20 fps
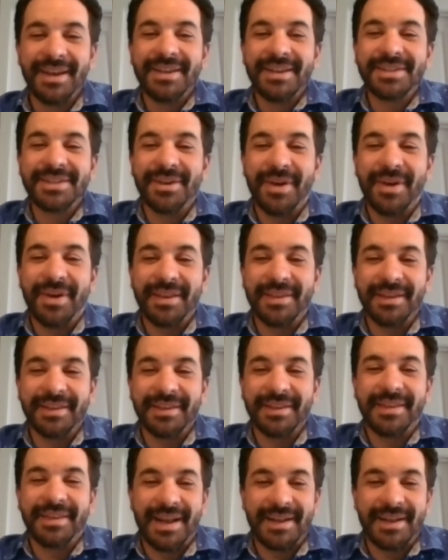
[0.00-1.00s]
So I
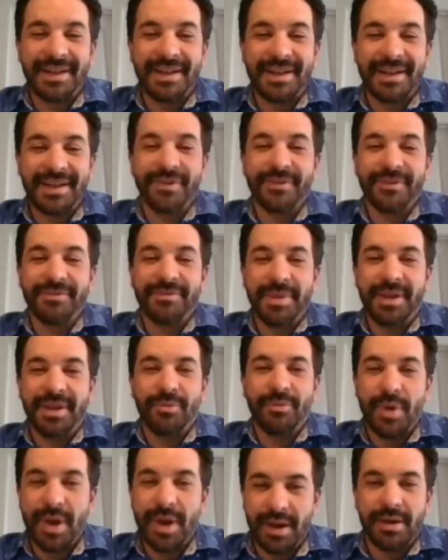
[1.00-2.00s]
think that served me
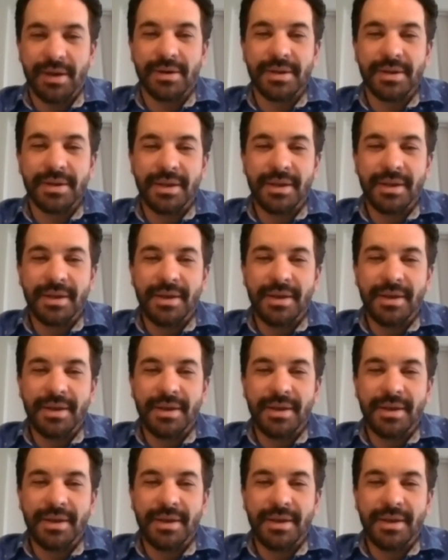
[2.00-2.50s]
well.